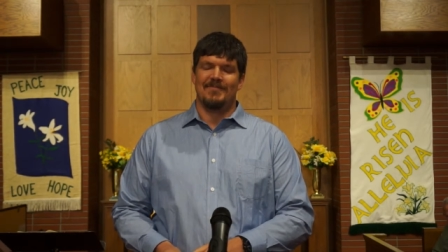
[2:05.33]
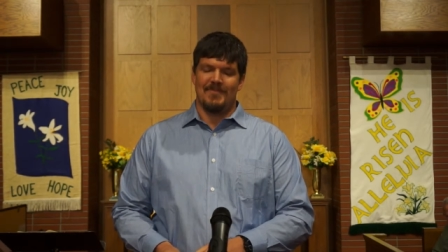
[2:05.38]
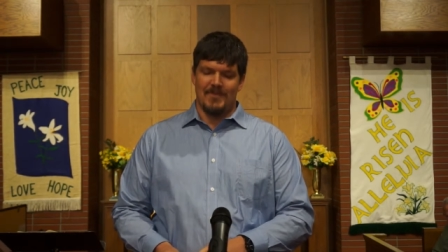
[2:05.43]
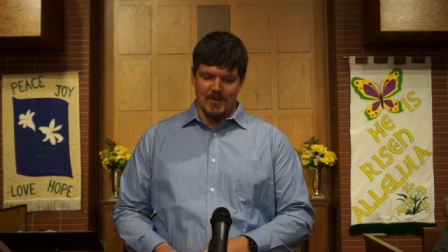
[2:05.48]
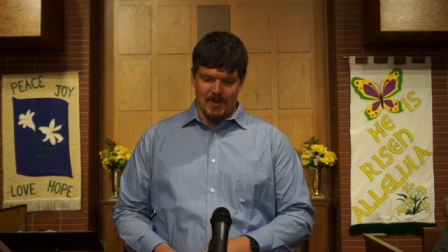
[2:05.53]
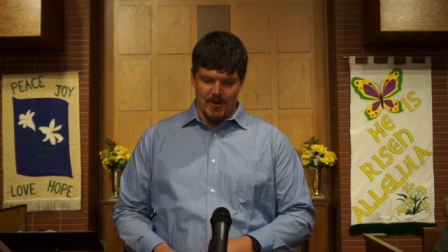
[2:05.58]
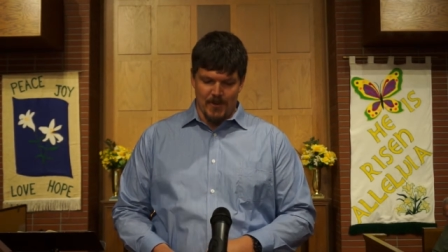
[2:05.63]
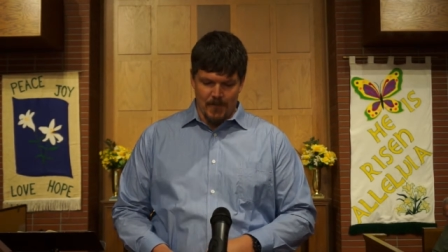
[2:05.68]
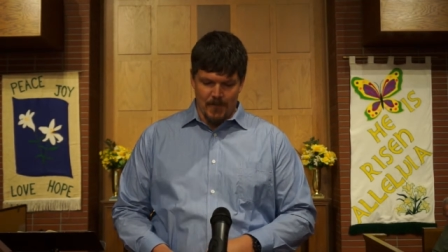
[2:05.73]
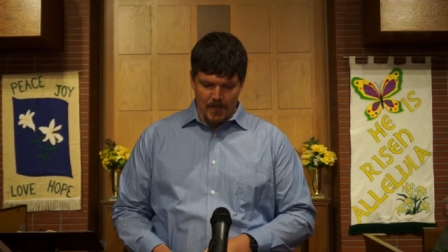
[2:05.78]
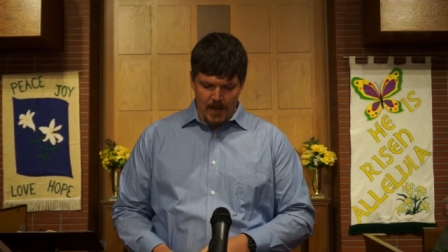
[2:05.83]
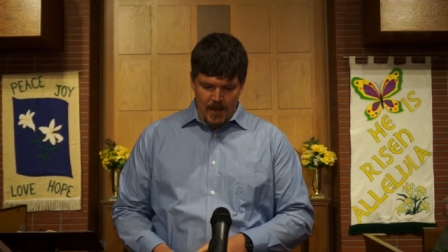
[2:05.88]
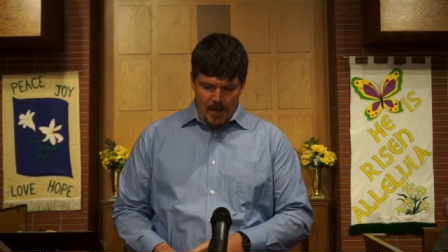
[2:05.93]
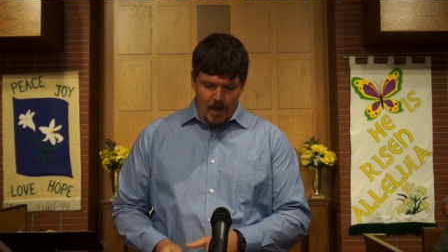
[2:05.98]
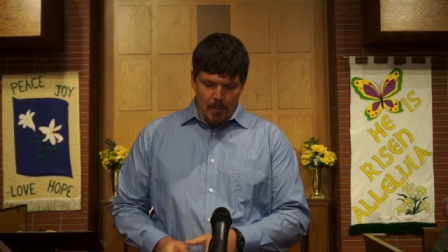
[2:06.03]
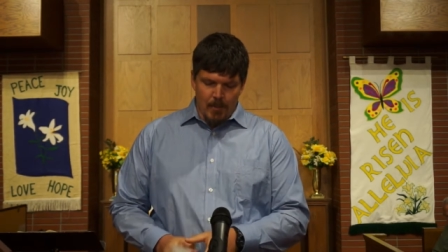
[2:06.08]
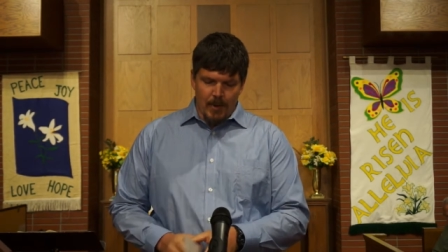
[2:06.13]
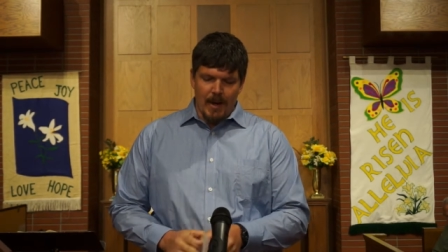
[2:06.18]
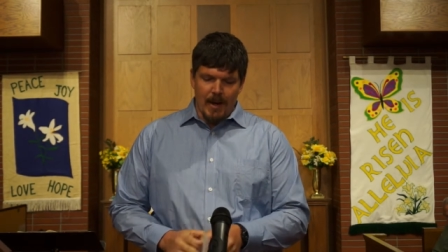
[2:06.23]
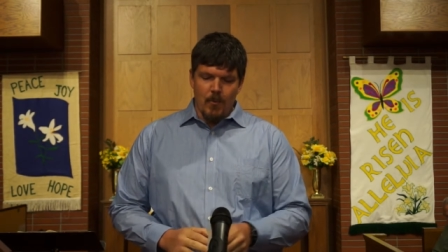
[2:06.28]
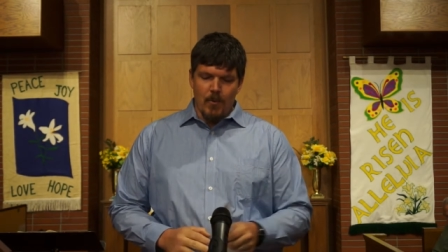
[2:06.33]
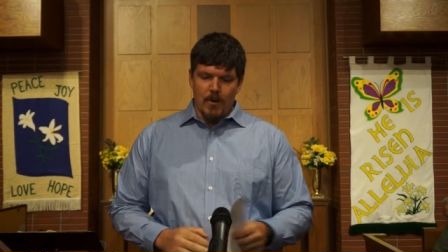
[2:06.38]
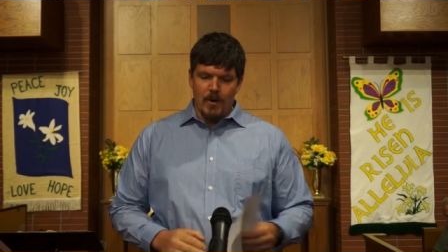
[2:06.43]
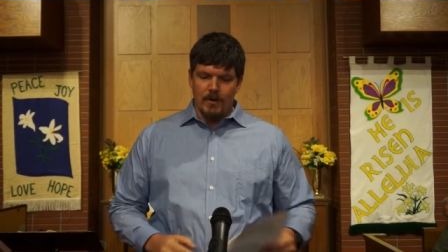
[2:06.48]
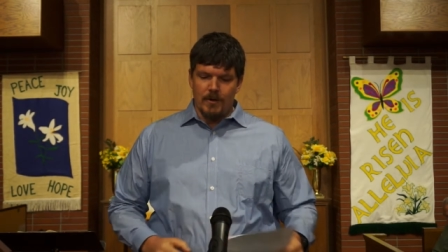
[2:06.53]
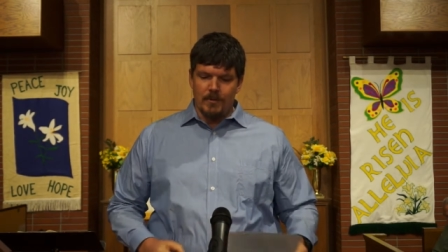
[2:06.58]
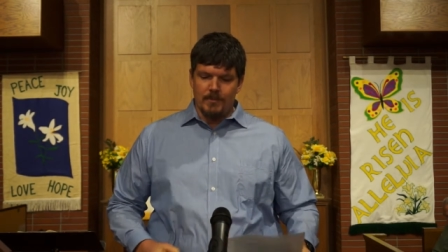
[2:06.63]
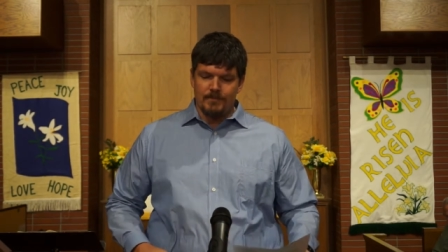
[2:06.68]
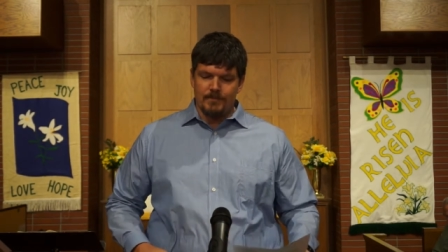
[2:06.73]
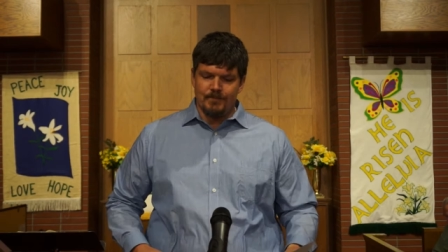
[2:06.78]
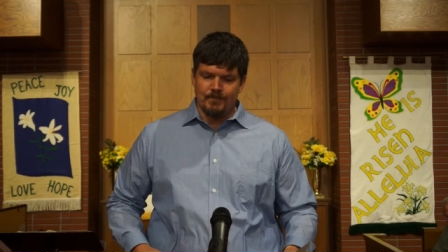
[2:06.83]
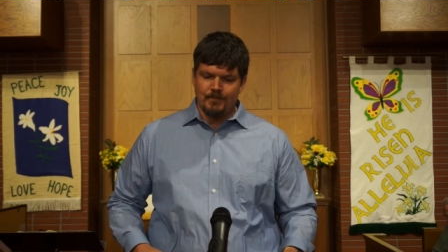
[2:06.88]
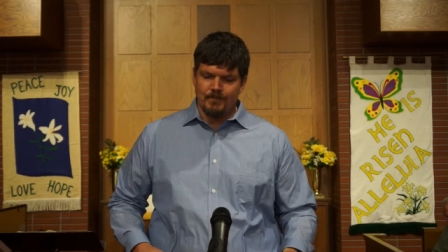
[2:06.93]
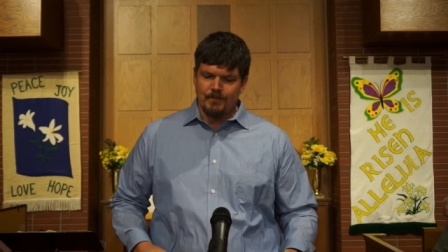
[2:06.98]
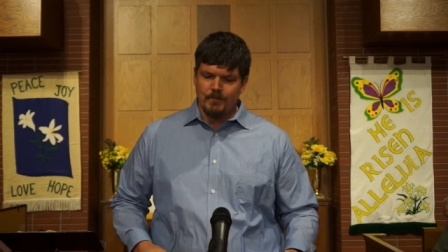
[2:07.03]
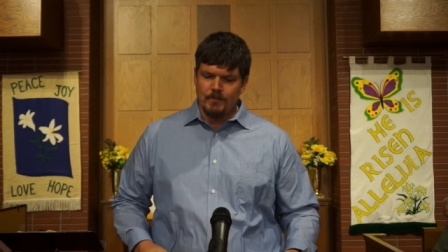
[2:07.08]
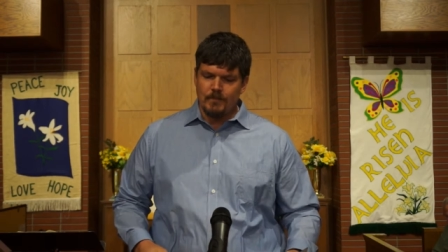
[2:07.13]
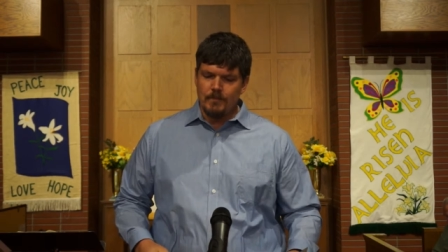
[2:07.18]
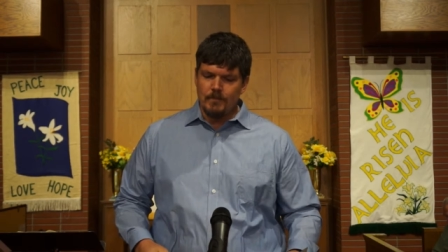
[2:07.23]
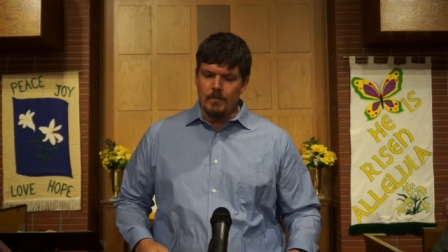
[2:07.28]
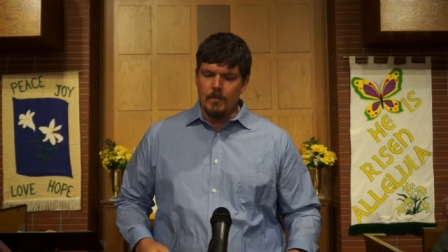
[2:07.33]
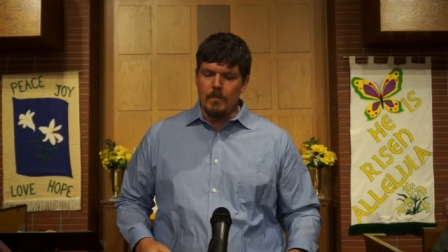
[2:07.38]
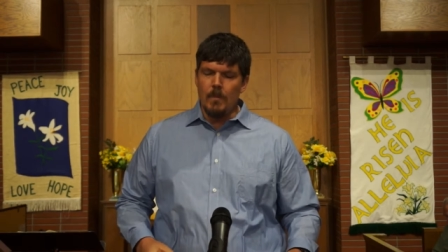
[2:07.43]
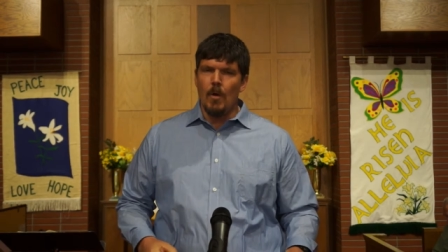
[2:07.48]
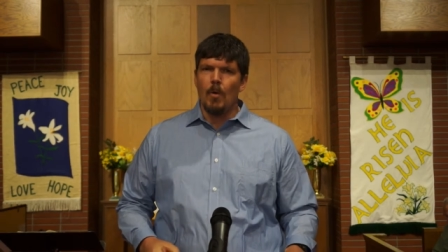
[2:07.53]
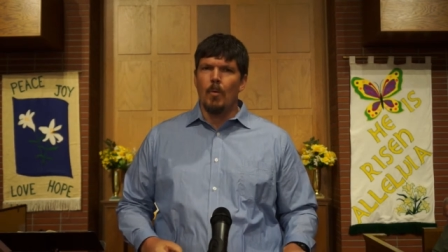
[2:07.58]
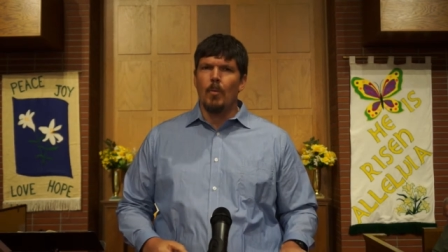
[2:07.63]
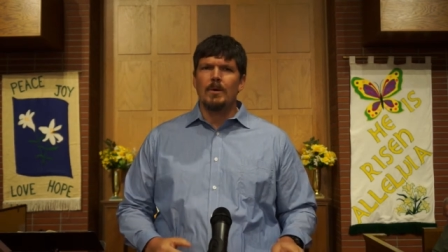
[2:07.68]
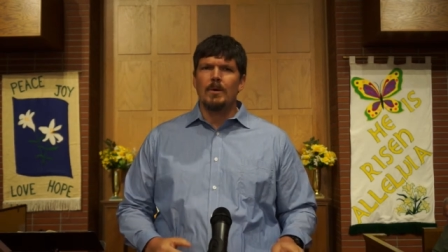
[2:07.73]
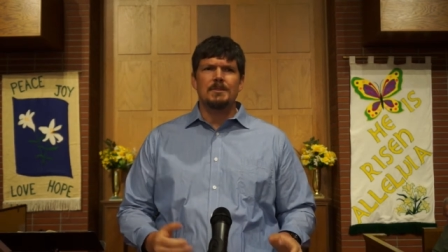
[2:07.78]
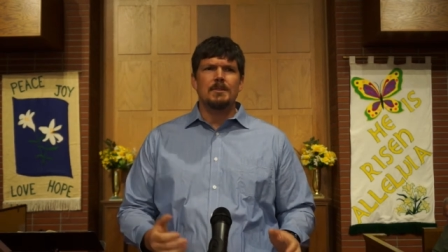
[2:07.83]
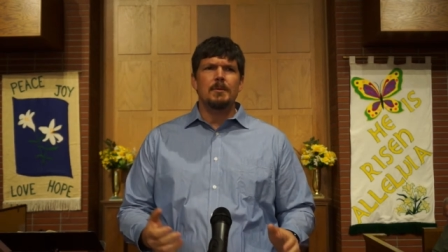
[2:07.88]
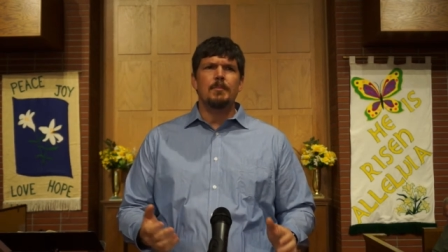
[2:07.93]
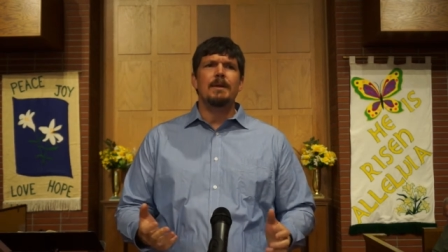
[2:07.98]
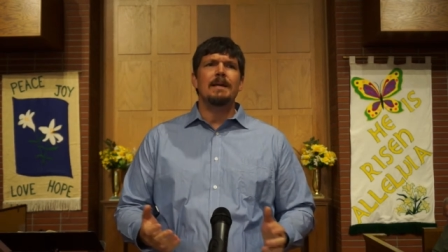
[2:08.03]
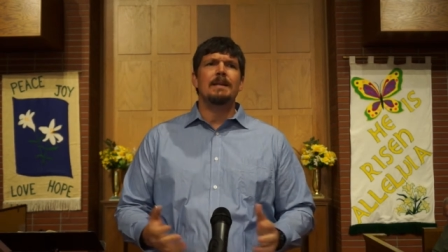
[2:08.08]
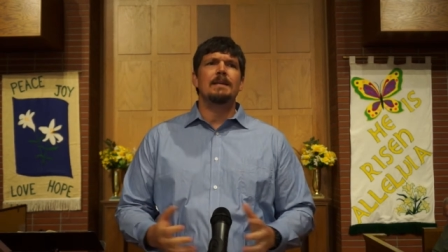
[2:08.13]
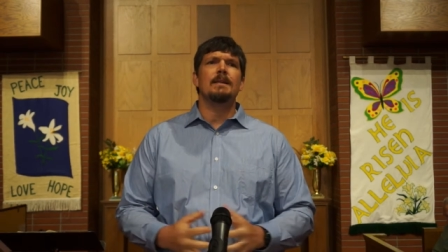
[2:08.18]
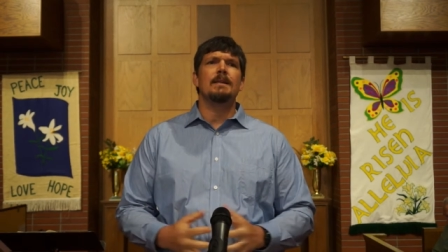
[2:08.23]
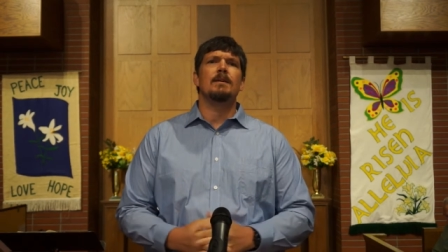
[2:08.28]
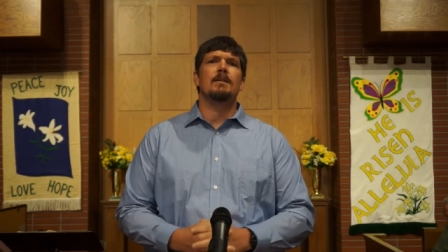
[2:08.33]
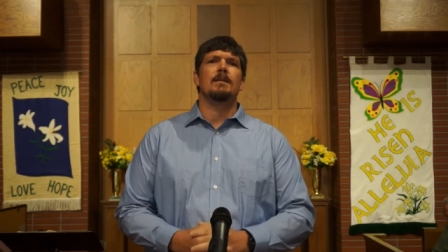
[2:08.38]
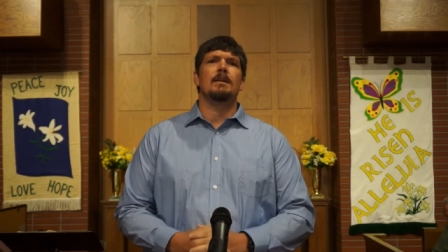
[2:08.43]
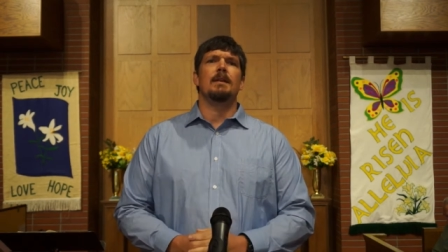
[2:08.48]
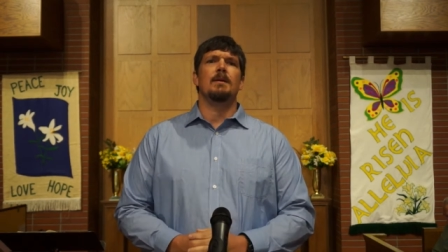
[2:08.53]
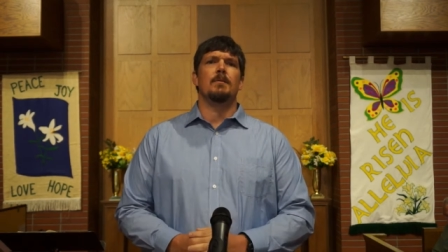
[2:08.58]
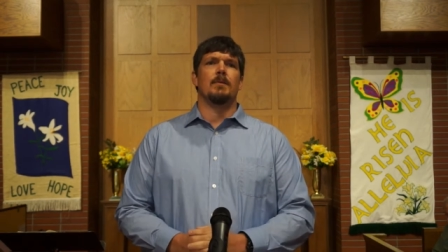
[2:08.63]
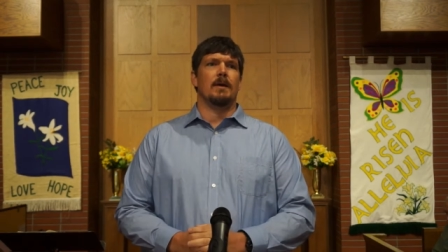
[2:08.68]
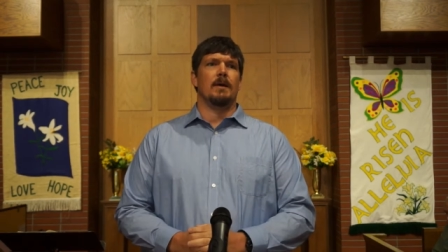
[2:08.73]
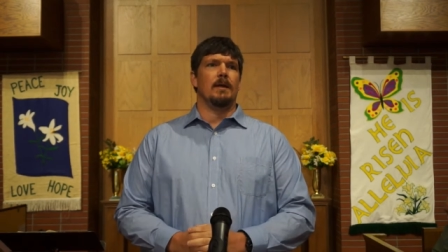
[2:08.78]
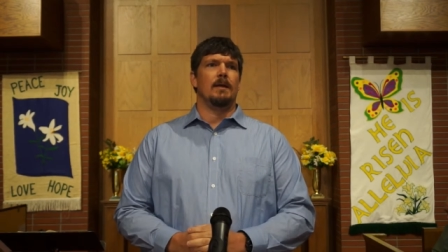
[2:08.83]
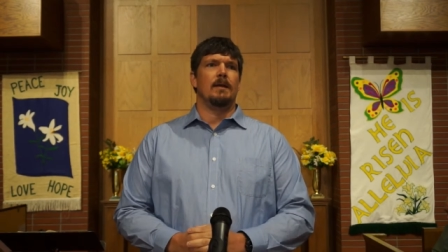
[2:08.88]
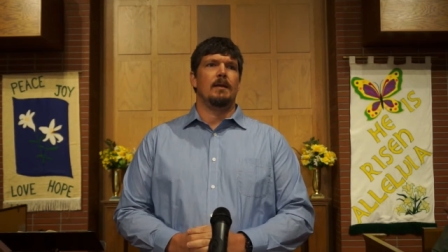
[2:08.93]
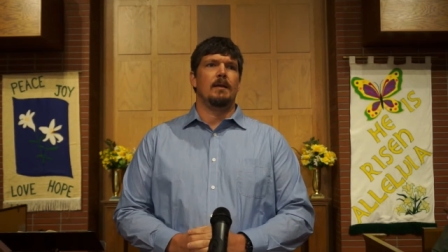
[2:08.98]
So, but I wonder, what's the big deal anyway?